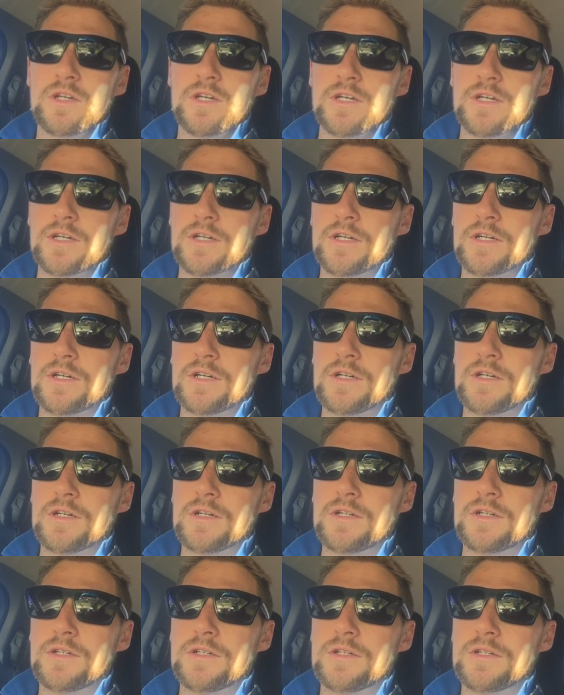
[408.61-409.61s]

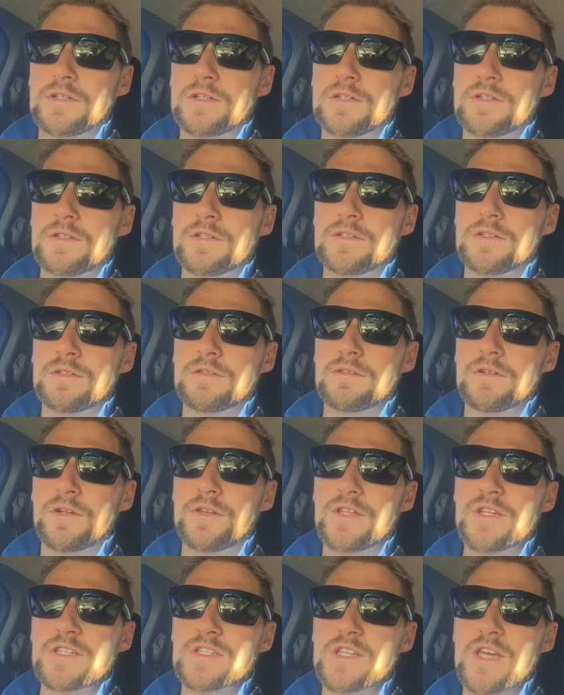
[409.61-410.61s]
I
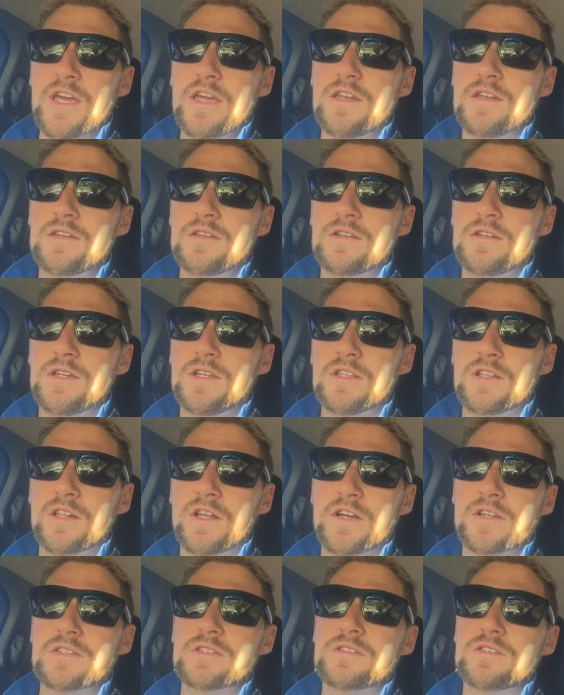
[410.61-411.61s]
think 10 in the
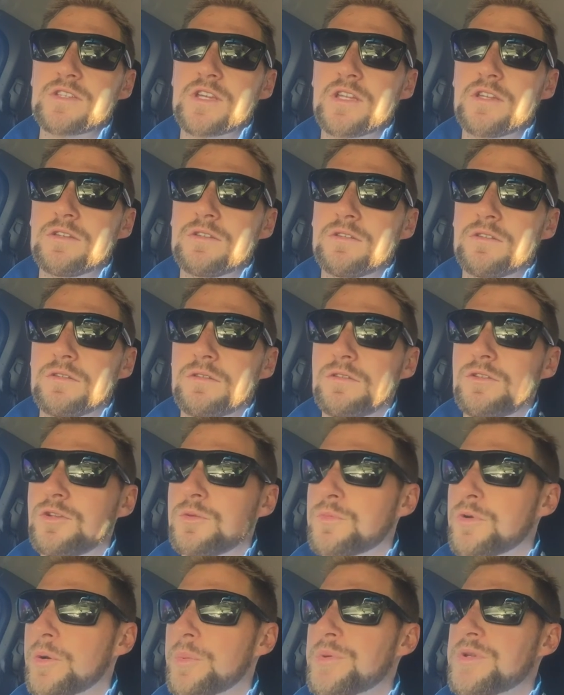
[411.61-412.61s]
last 10
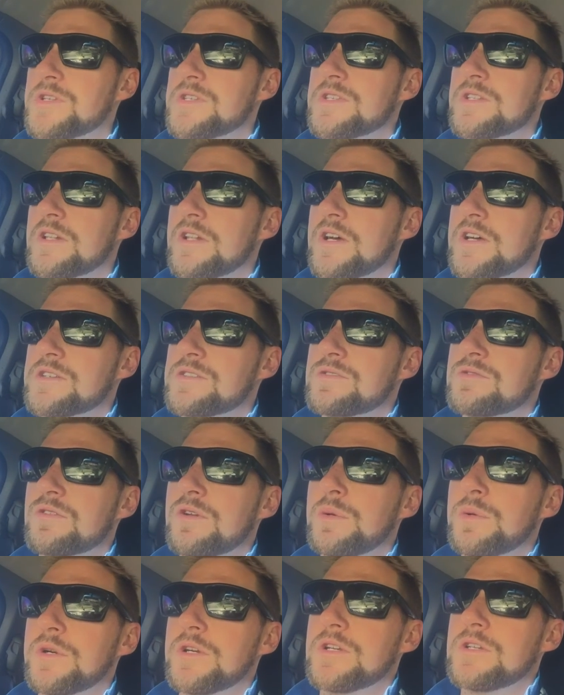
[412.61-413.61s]
new properties in the last
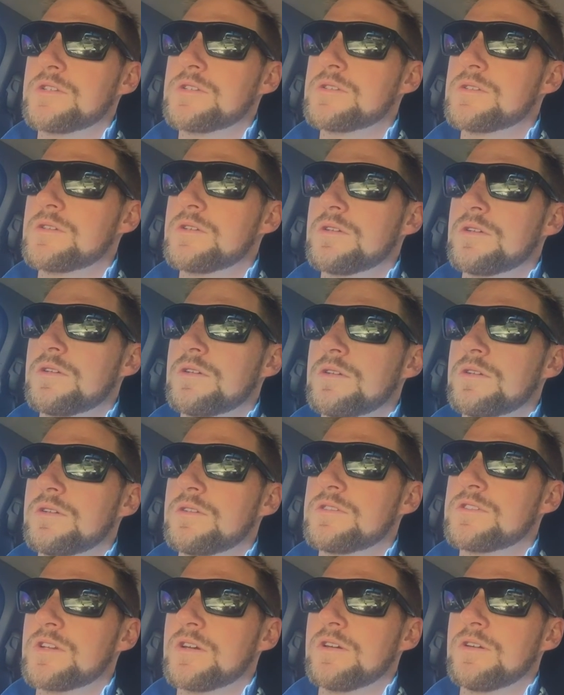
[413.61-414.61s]
3 weeks.
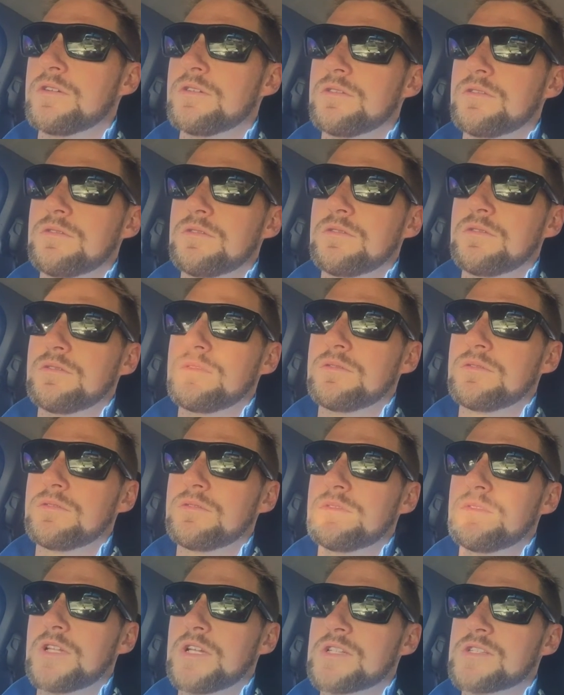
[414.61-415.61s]
So
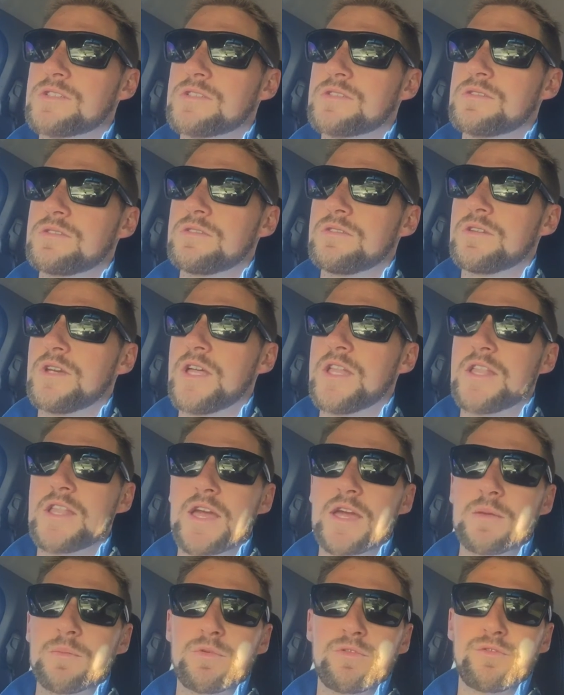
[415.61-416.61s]
that's,
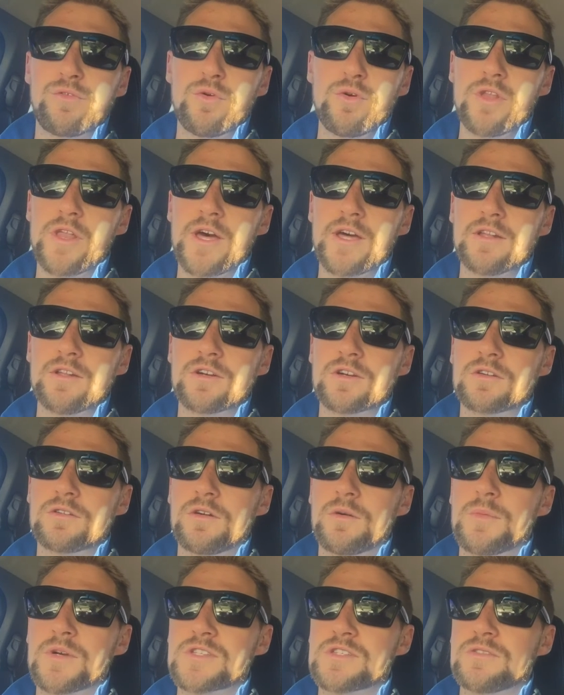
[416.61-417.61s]
and before that, like
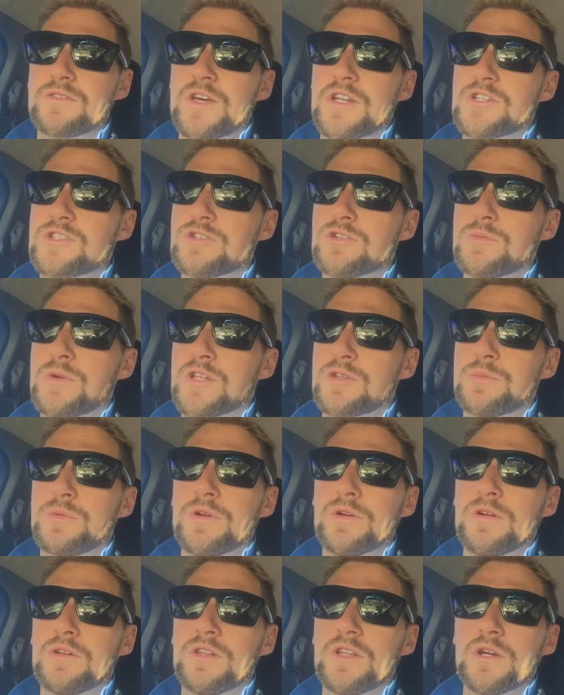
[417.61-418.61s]
I must've had a 2 month
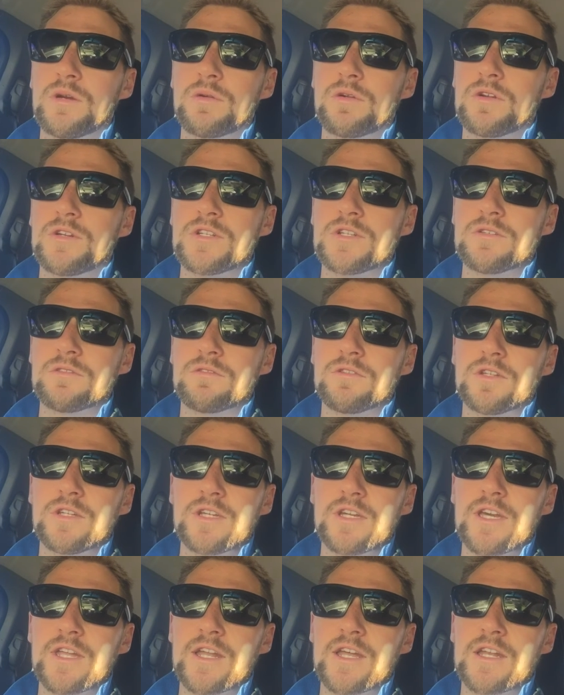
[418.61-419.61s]
period there where I didn't really
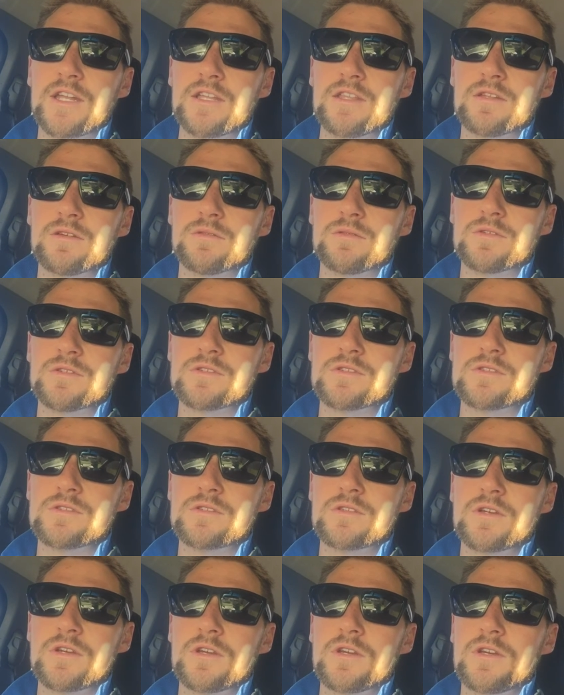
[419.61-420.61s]
get any that
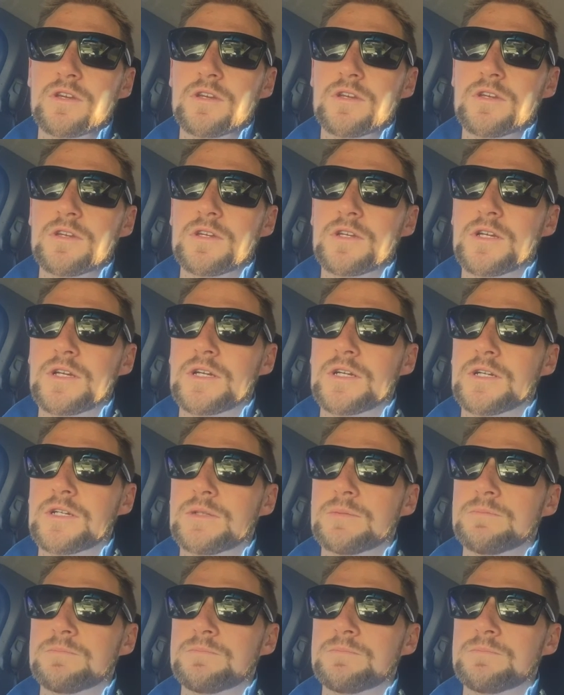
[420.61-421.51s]
was, I